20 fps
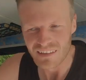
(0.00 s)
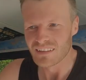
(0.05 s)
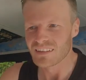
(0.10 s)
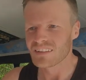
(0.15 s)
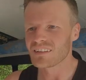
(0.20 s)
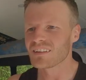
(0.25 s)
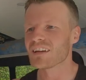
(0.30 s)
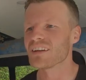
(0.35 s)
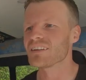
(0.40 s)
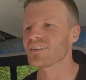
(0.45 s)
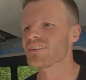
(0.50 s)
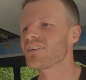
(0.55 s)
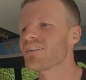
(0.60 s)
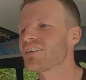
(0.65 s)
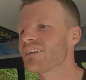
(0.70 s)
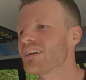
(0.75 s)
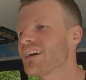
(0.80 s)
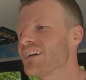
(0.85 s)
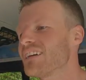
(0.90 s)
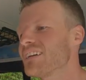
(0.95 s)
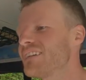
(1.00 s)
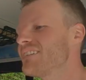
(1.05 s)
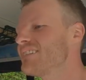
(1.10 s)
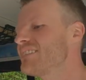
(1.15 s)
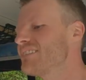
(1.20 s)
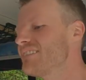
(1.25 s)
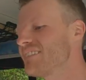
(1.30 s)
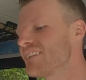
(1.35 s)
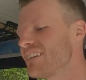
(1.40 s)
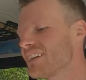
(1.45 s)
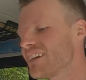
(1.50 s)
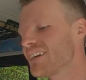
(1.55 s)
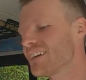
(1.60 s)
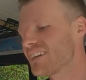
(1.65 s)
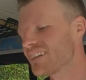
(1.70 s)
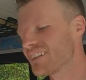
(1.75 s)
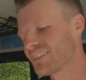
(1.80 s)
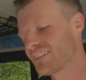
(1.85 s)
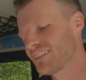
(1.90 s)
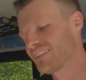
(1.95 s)
You learn, don't you? You learn.
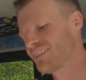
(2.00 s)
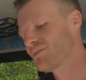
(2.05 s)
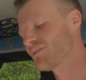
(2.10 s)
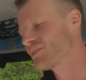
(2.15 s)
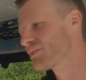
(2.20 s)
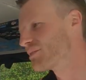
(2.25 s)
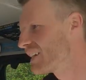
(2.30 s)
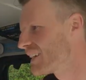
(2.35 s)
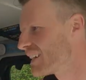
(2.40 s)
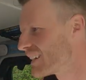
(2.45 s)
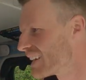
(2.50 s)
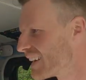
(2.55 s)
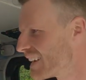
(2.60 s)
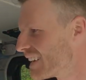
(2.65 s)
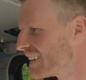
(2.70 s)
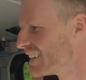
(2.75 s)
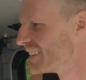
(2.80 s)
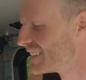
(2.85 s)
I won't do that again.